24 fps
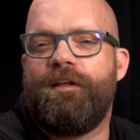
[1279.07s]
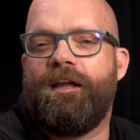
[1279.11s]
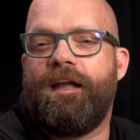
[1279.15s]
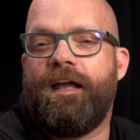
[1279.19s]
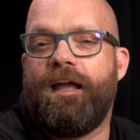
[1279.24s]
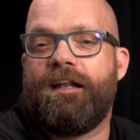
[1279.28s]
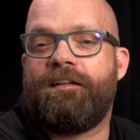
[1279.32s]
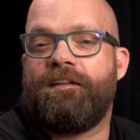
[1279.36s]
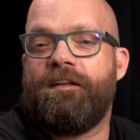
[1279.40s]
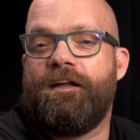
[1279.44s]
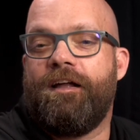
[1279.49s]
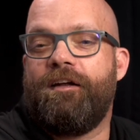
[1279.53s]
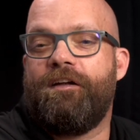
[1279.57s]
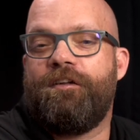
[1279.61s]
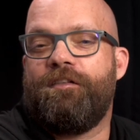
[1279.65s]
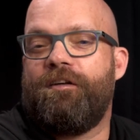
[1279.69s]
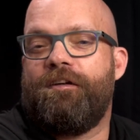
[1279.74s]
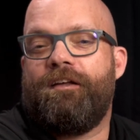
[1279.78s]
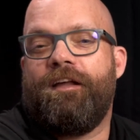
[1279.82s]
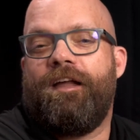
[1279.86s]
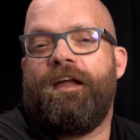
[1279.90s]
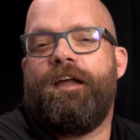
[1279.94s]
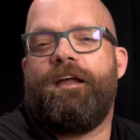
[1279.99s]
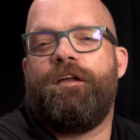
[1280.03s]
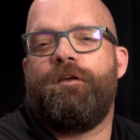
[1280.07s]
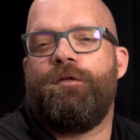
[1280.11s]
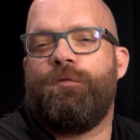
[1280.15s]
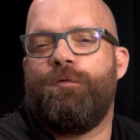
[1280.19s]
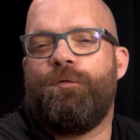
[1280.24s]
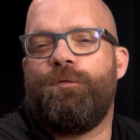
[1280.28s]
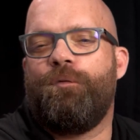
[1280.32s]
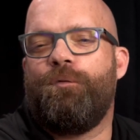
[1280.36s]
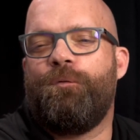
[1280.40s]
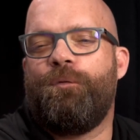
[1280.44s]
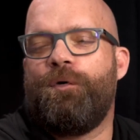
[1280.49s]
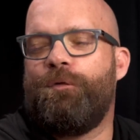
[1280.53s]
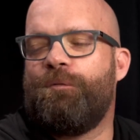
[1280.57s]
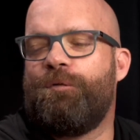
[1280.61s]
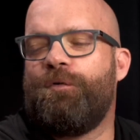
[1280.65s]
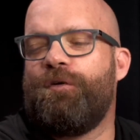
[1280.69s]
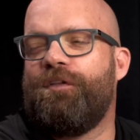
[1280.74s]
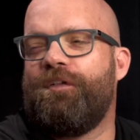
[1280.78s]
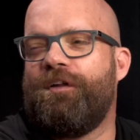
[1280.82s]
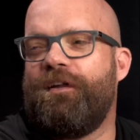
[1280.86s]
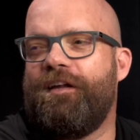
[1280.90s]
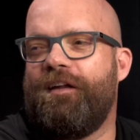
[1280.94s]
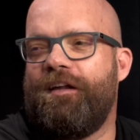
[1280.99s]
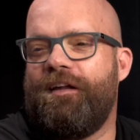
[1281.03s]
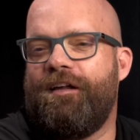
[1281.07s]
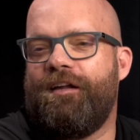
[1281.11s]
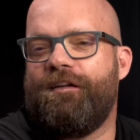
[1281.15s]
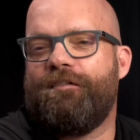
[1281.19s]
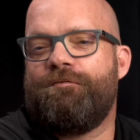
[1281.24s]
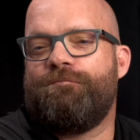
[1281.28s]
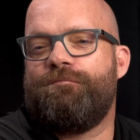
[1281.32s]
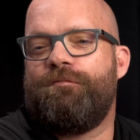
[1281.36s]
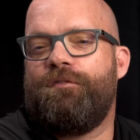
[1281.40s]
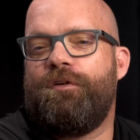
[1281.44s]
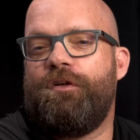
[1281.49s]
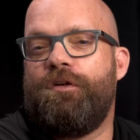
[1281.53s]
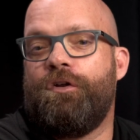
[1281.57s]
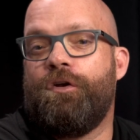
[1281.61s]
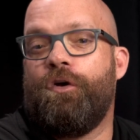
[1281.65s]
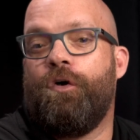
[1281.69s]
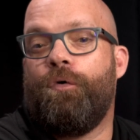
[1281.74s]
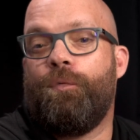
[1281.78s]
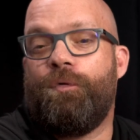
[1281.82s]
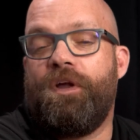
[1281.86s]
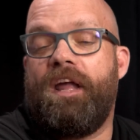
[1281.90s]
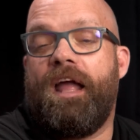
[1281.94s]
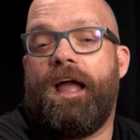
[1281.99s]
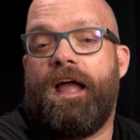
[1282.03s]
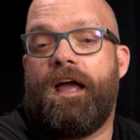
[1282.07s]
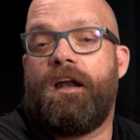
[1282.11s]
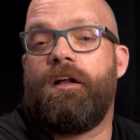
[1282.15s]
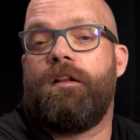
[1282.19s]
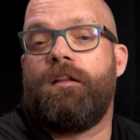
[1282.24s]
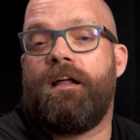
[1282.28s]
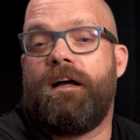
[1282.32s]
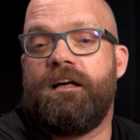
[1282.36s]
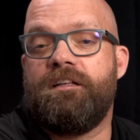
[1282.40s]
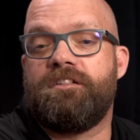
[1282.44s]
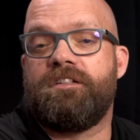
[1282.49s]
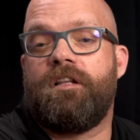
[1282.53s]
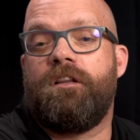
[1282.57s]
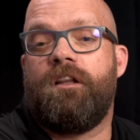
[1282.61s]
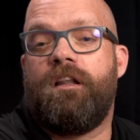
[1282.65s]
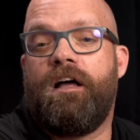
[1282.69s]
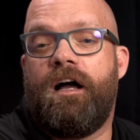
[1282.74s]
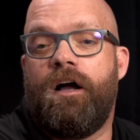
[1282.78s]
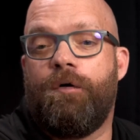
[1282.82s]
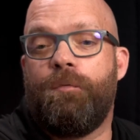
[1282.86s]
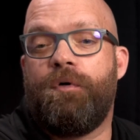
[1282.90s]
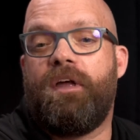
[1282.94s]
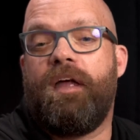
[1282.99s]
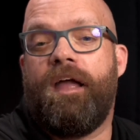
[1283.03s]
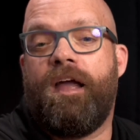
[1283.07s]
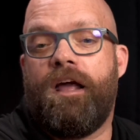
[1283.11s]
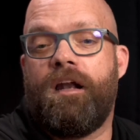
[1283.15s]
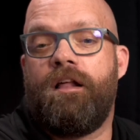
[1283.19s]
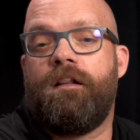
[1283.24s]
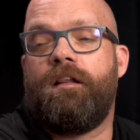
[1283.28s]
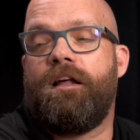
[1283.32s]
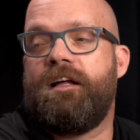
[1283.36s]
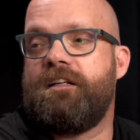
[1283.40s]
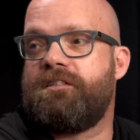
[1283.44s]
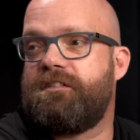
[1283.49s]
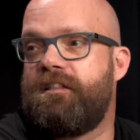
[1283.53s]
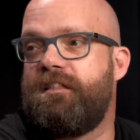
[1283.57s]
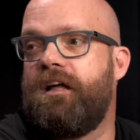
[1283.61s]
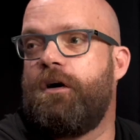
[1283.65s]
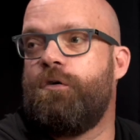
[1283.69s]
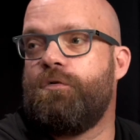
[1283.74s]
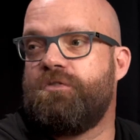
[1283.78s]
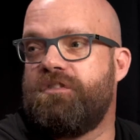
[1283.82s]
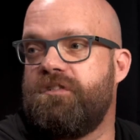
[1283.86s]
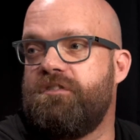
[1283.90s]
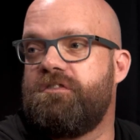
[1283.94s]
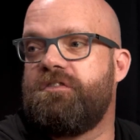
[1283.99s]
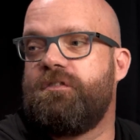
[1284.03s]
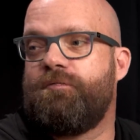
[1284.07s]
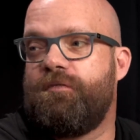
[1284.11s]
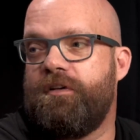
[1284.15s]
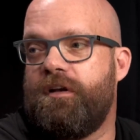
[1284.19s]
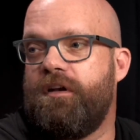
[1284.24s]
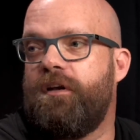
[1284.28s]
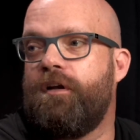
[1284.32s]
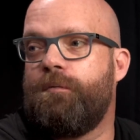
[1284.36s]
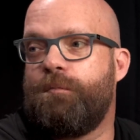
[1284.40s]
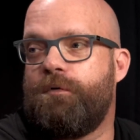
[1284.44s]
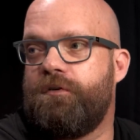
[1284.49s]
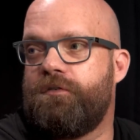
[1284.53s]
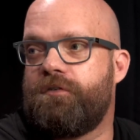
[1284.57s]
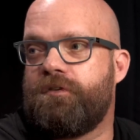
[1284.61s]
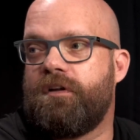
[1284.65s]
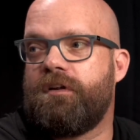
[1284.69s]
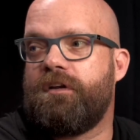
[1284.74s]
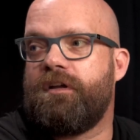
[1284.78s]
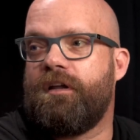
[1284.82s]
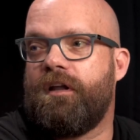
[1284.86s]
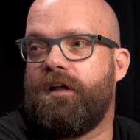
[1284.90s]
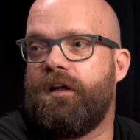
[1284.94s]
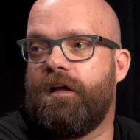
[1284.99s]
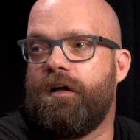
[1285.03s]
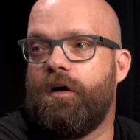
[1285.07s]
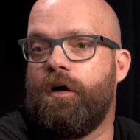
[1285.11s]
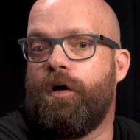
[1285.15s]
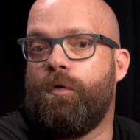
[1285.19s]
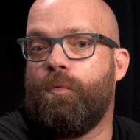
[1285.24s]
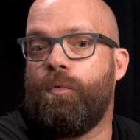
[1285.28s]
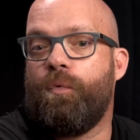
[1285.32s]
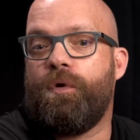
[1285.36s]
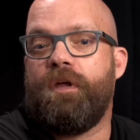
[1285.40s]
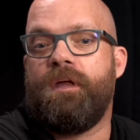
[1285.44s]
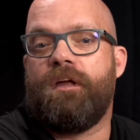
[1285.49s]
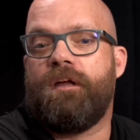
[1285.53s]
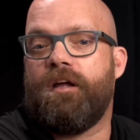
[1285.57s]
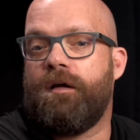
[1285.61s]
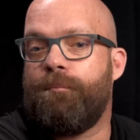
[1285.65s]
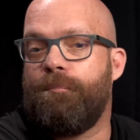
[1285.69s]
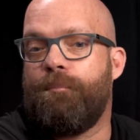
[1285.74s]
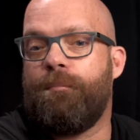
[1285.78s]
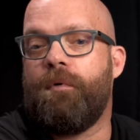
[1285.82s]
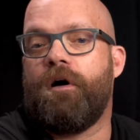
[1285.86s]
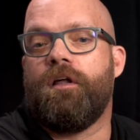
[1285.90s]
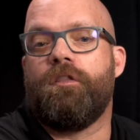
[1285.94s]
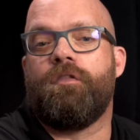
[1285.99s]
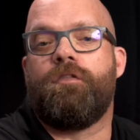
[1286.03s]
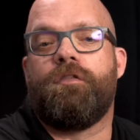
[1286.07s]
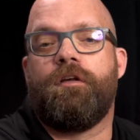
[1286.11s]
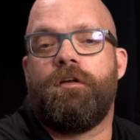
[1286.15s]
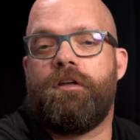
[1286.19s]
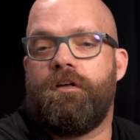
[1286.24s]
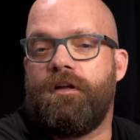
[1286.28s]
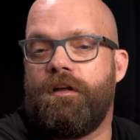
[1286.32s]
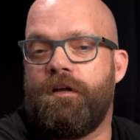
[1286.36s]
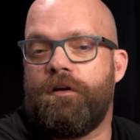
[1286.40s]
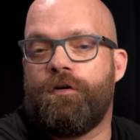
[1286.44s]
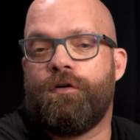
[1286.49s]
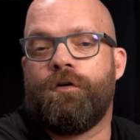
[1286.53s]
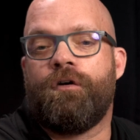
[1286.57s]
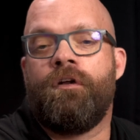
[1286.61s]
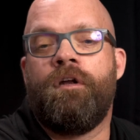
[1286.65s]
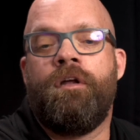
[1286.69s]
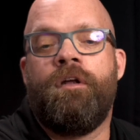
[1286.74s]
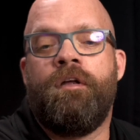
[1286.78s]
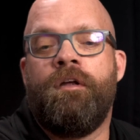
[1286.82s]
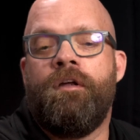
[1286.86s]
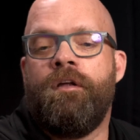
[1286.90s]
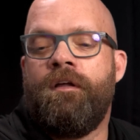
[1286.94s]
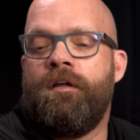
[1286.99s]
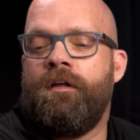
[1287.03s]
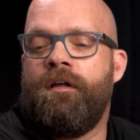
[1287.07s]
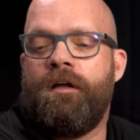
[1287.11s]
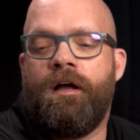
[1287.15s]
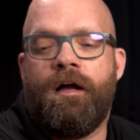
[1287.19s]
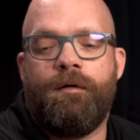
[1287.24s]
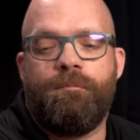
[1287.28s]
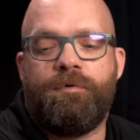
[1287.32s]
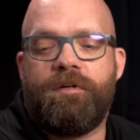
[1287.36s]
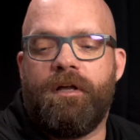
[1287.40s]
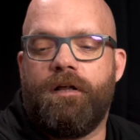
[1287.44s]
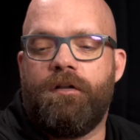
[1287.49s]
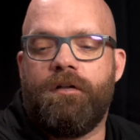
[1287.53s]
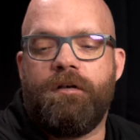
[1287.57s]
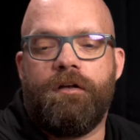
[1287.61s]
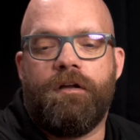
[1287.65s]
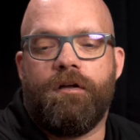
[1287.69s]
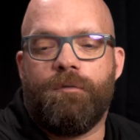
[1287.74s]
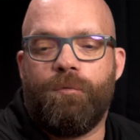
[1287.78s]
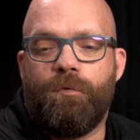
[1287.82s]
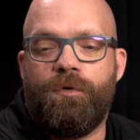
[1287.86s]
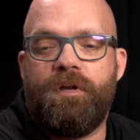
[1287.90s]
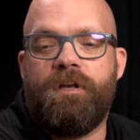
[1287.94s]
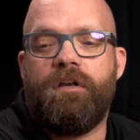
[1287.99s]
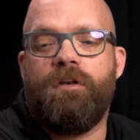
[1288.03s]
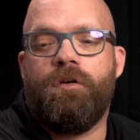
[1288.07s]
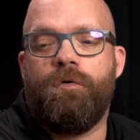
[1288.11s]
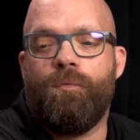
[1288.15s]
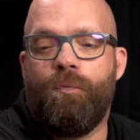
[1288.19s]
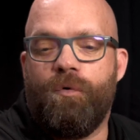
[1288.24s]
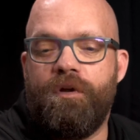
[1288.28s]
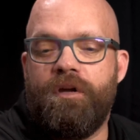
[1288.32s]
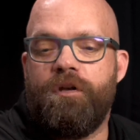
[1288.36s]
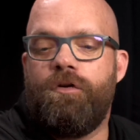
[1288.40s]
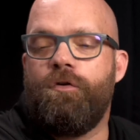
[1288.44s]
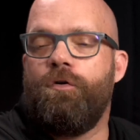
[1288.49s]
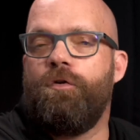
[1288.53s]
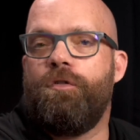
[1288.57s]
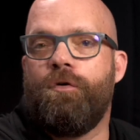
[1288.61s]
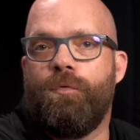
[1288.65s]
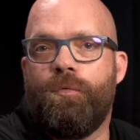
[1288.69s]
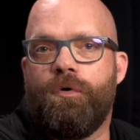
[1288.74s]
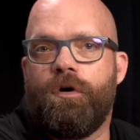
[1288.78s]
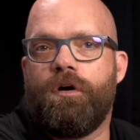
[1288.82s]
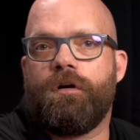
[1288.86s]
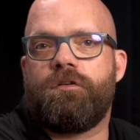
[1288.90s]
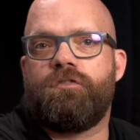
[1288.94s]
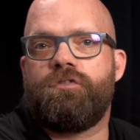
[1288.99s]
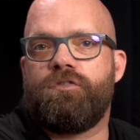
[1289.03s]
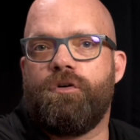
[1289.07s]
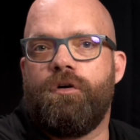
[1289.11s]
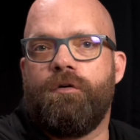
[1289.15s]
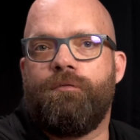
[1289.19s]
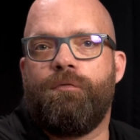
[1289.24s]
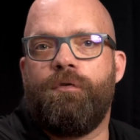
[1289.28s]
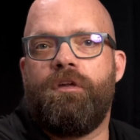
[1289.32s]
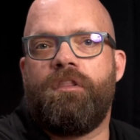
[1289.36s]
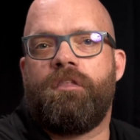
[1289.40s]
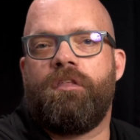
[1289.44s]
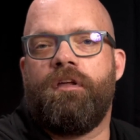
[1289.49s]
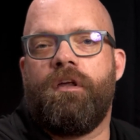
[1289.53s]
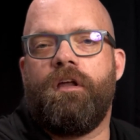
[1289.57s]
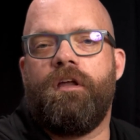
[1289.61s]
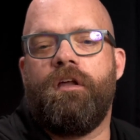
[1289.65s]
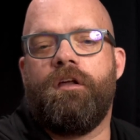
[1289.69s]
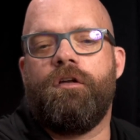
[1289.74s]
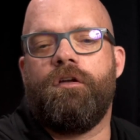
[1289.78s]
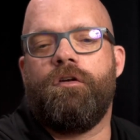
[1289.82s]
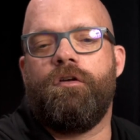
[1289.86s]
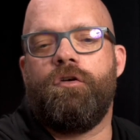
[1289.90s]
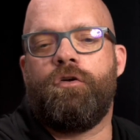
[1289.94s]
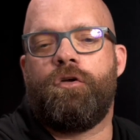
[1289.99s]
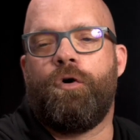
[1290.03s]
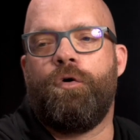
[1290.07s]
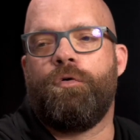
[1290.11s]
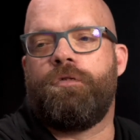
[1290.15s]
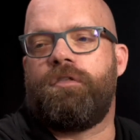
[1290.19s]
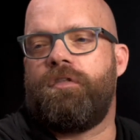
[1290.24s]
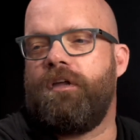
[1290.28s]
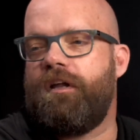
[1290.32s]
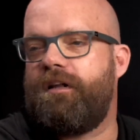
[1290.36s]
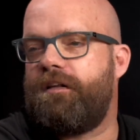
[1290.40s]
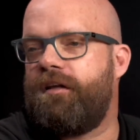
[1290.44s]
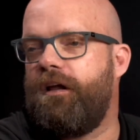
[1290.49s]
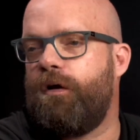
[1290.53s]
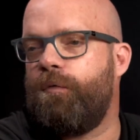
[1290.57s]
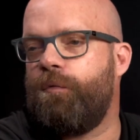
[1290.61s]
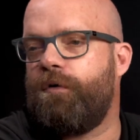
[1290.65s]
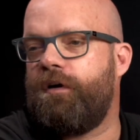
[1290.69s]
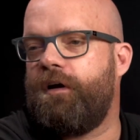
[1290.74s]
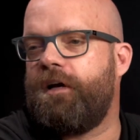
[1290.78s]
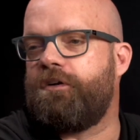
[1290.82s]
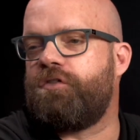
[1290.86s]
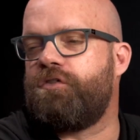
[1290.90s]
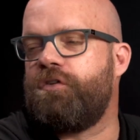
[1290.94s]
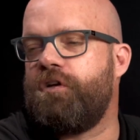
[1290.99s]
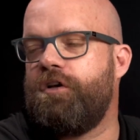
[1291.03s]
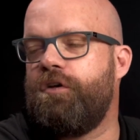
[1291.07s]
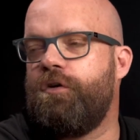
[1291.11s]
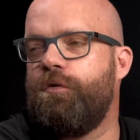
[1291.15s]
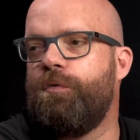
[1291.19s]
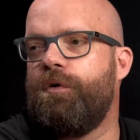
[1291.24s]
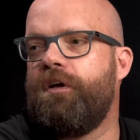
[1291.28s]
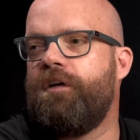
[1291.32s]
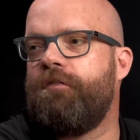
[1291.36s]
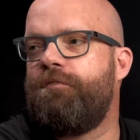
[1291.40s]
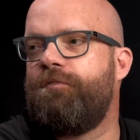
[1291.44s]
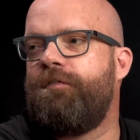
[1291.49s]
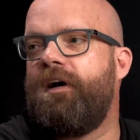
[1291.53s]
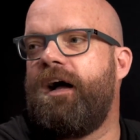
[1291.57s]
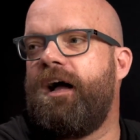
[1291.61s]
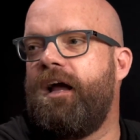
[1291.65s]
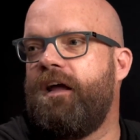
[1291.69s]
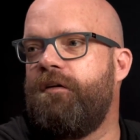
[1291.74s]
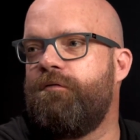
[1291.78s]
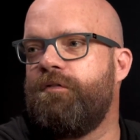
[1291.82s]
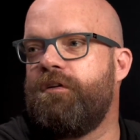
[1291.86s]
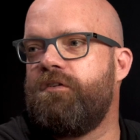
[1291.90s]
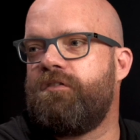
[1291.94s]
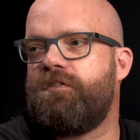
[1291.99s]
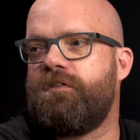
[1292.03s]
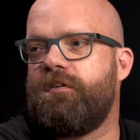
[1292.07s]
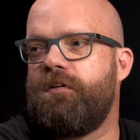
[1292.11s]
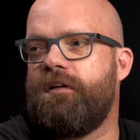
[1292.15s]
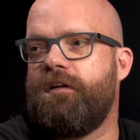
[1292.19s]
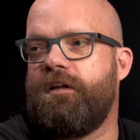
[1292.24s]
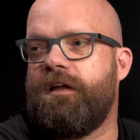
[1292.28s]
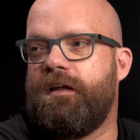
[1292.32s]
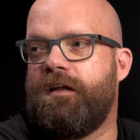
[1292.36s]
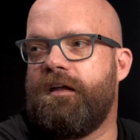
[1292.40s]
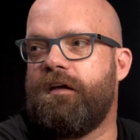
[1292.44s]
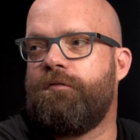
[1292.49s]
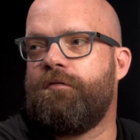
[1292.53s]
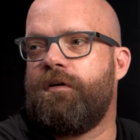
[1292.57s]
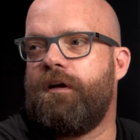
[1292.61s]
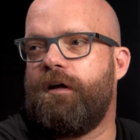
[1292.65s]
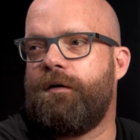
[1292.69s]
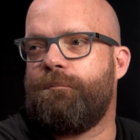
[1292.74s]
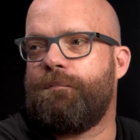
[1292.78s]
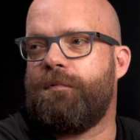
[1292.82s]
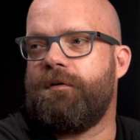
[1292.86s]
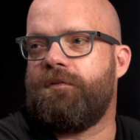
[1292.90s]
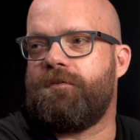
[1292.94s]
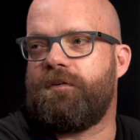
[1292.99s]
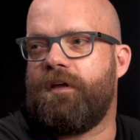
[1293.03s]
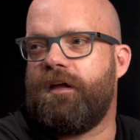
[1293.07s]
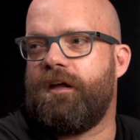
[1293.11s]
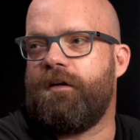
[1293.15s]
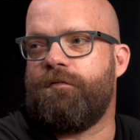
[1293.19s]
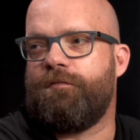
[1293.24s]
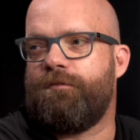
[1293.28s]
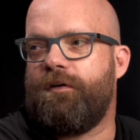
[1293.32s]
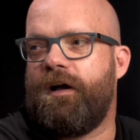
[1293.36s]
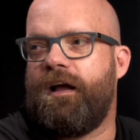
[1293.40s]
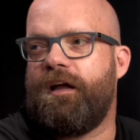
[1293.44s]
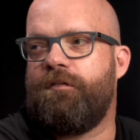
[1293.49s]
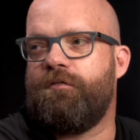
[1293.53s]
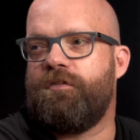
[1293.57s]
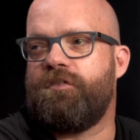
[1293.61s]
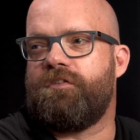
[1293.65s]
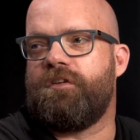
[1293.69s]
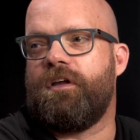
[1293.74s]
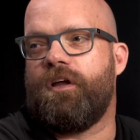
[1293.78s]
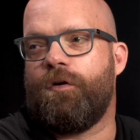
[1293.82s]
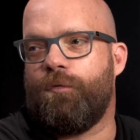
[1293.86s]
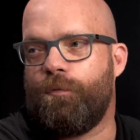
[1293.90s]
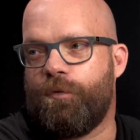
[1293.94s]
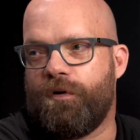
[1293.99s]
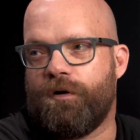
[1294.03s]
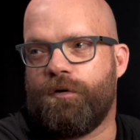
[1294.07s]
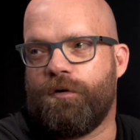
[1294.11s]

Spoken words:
At the end of the day, we really, we analyze a lot. We analyze thousands of VIN numbers a week, a month, a year. I'm telling you, we do the work. So if we don't think that we're actually doing 5 and giving up and saying 5 is it.